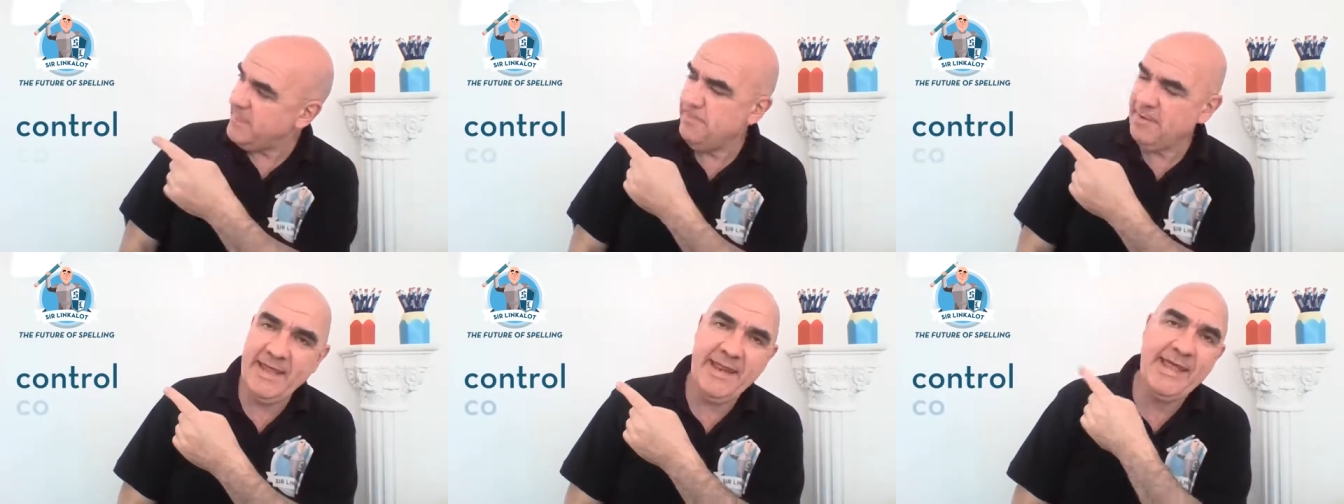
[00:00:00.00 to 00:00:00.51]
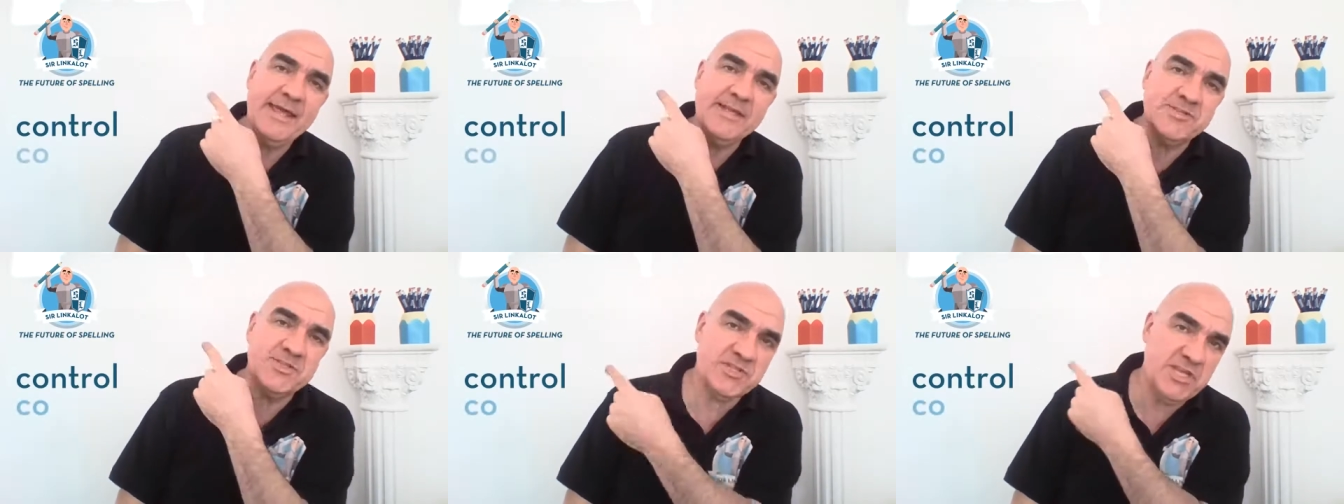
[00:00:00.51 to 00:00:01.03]
the beginning is
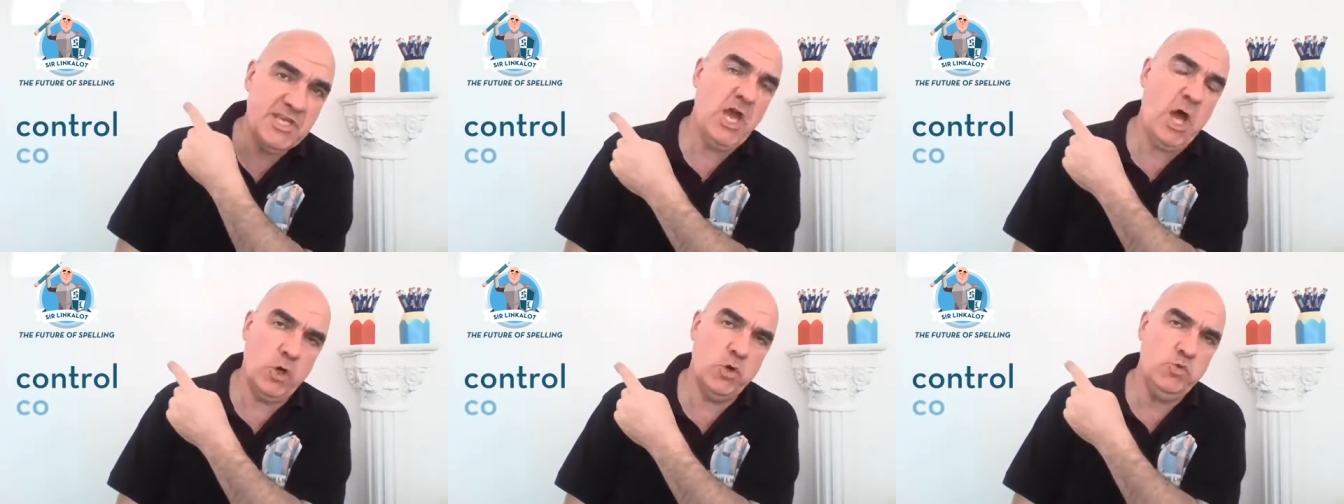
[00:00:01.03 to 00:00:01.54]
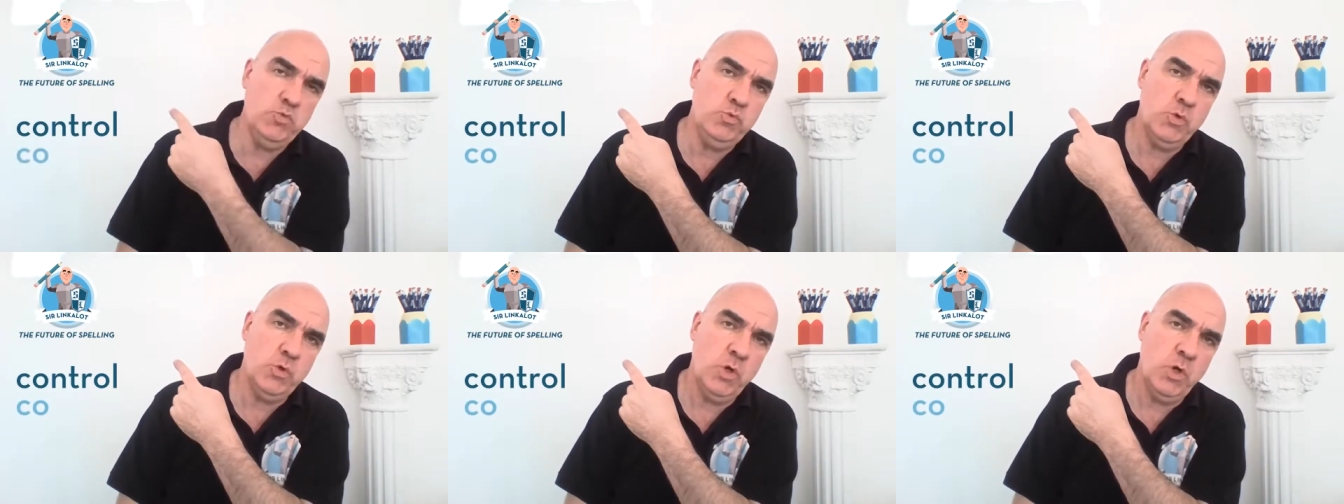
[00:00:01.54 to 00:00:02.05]
C-O,
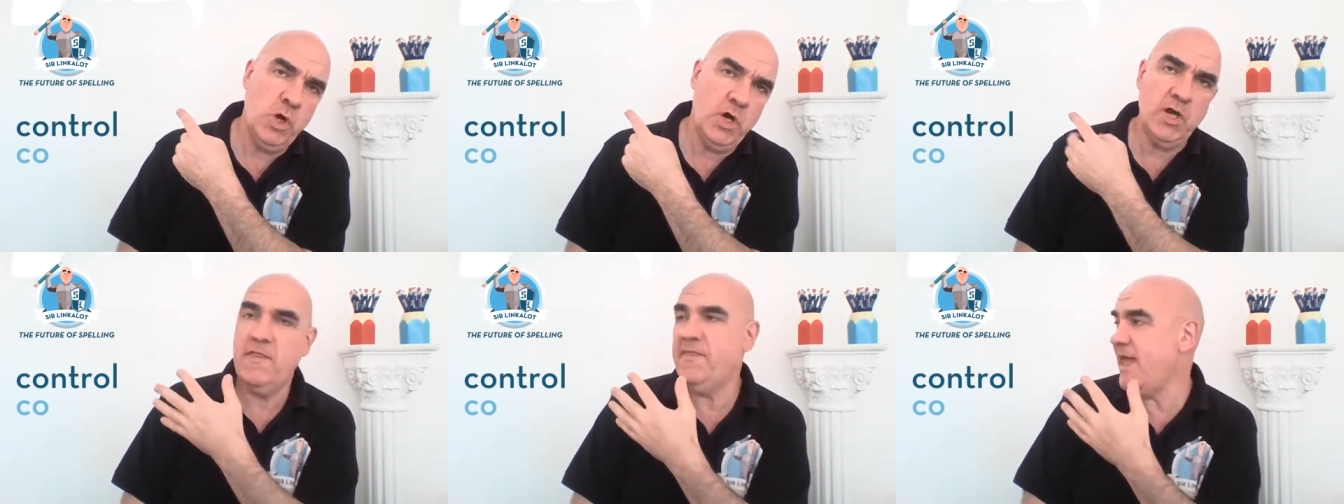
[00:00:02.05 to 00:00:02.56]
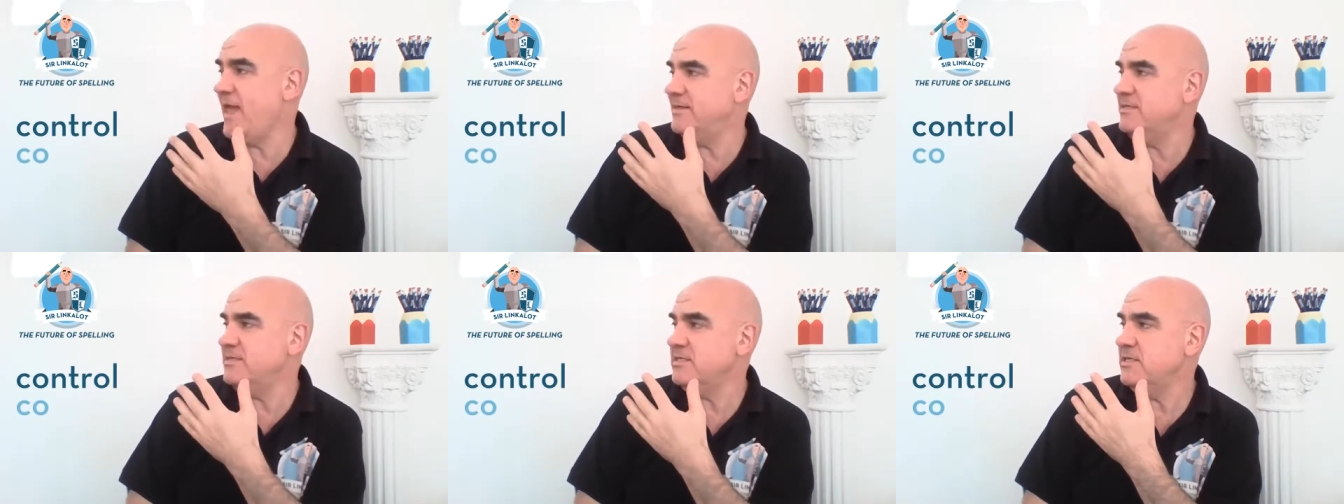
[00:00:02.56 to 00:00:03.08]
and at the
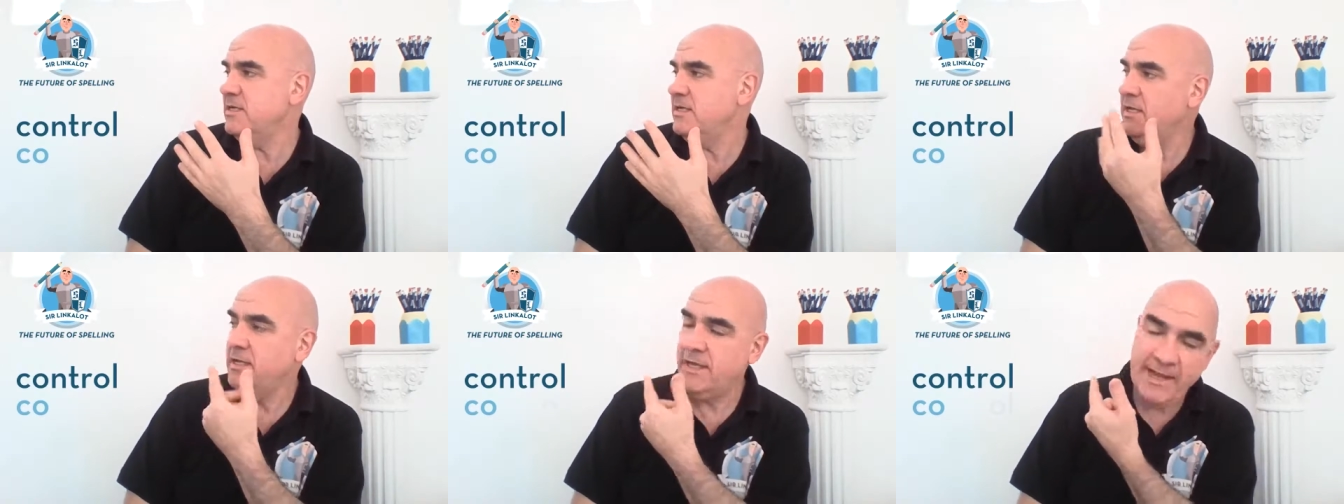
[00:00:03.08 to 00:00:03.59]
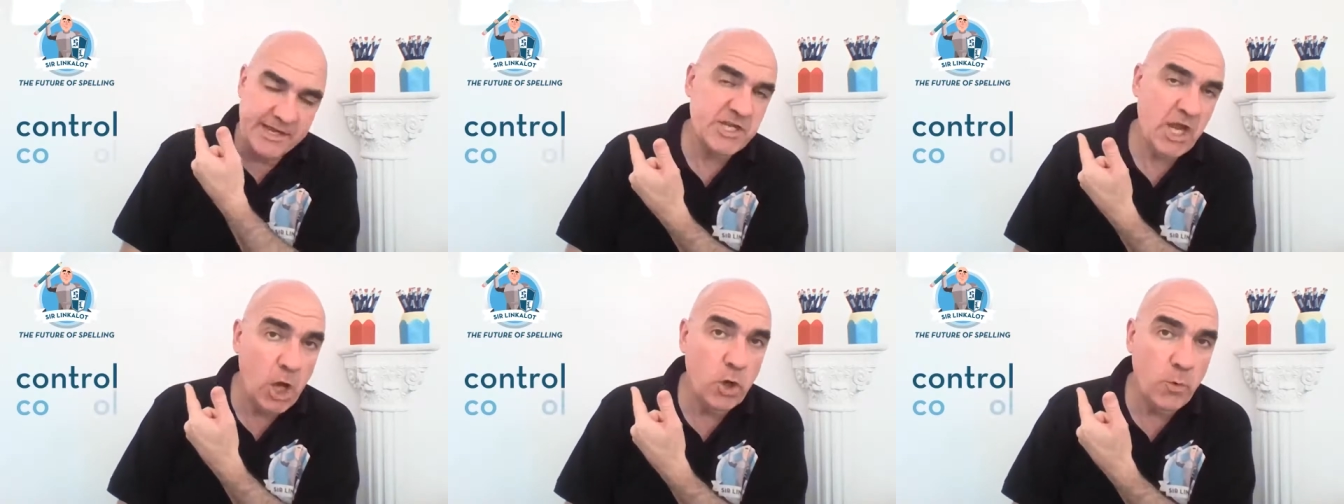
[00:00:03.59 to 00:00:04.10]
end is
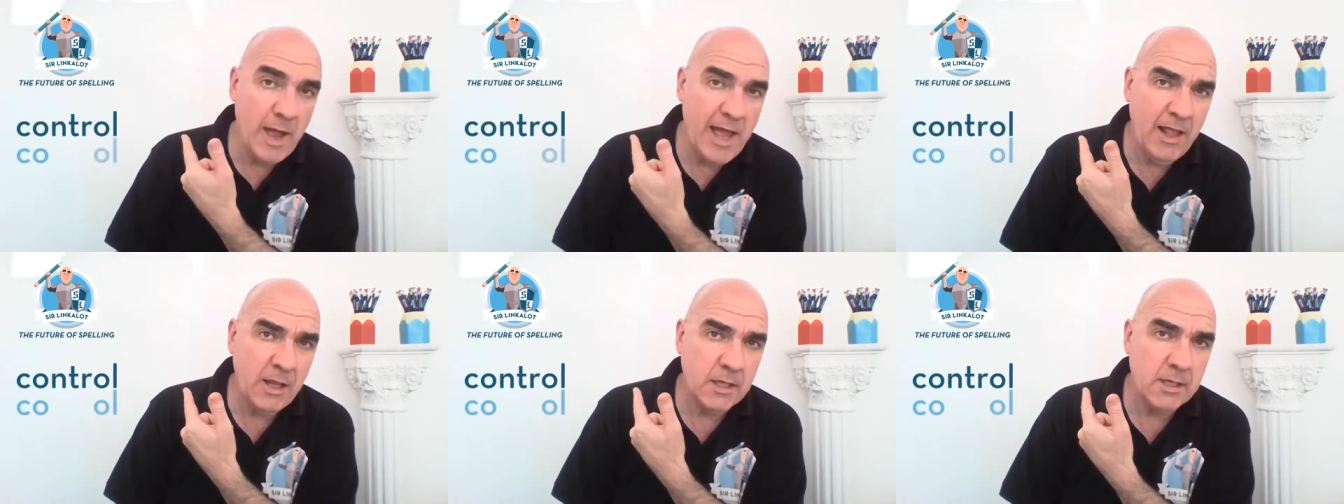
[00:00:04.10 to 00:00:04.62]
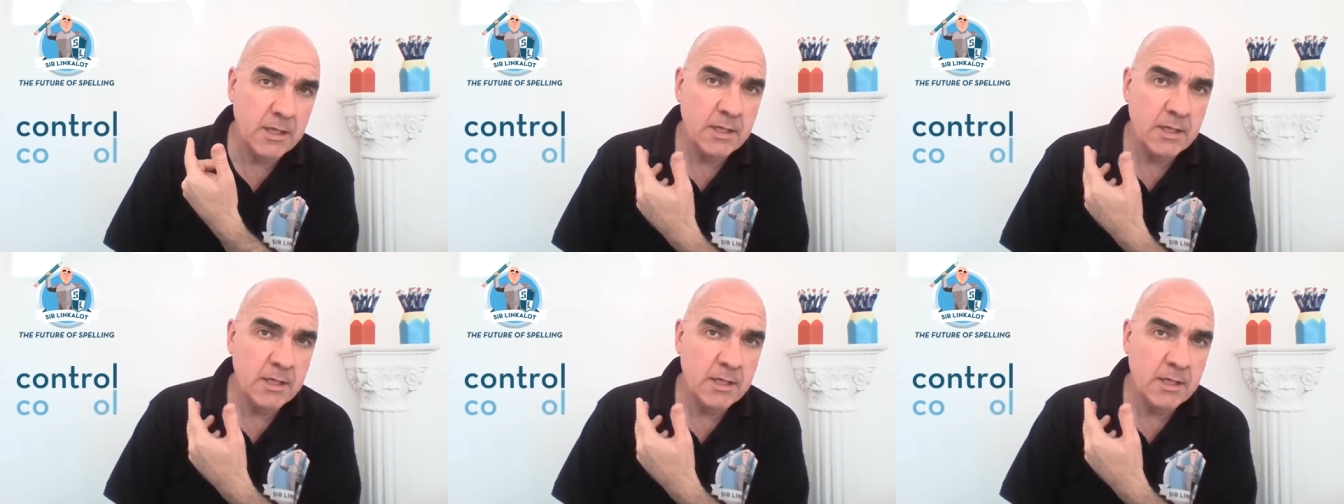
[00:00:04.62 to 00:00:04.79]
O-L.